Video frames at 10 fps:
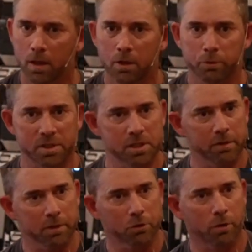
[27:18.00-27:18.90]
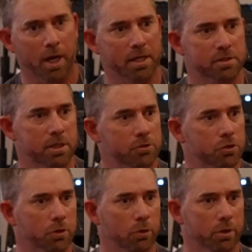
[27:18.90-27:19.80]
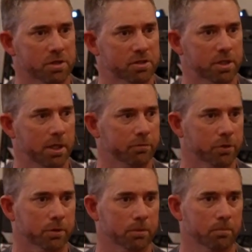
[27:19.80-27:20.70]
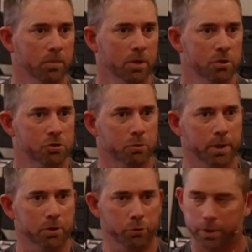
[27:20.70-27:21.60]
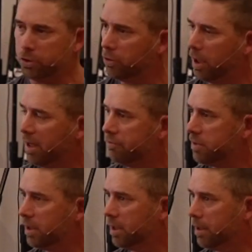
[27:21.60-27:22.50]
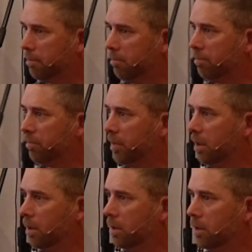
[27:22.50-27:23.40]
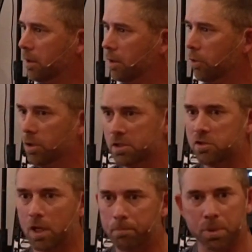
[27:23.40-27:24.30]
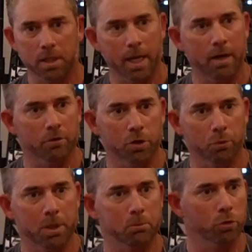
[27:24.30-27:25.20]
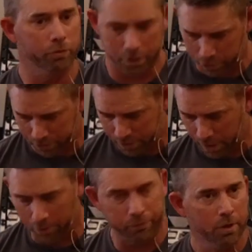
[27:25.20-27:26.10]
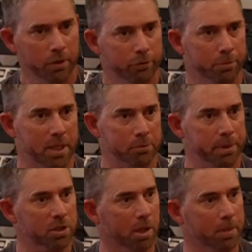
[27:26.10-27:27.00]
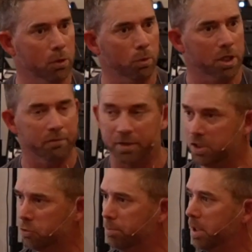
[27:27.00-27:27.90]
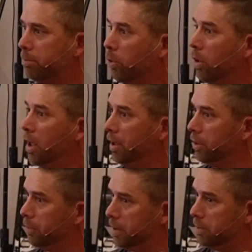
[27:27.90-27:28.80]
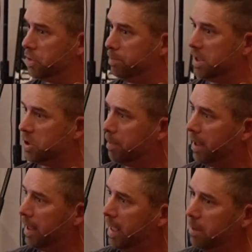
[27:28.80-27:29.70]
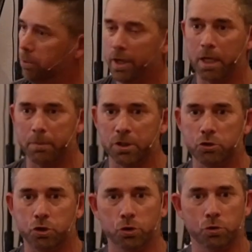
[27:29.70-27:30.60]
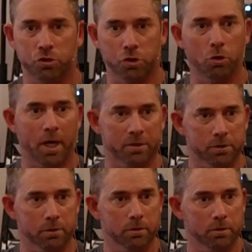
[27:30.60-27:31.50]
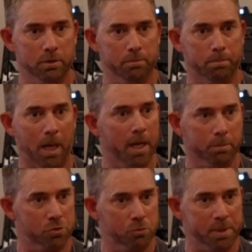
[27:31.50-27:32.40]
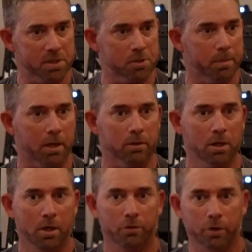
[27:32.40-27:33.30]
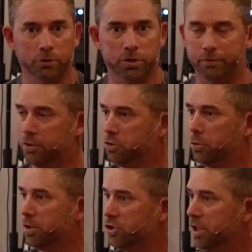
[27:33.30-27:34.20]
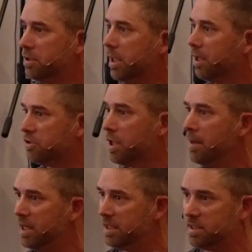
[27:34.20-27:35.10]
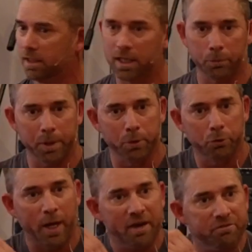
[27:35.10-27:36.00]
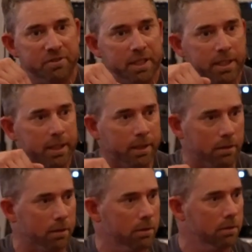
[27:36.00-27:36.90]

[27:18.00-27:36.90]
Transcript: receiving Christ as your Lord and Savior, surrendering your life to Him, you know, stepping out, you know, removing yourself from that becoming one of His people. You know, and it speaks about Abraham and the Jews, you know how the, the Bible speaks about those of us who are Gentiles. He said that we were grafted in.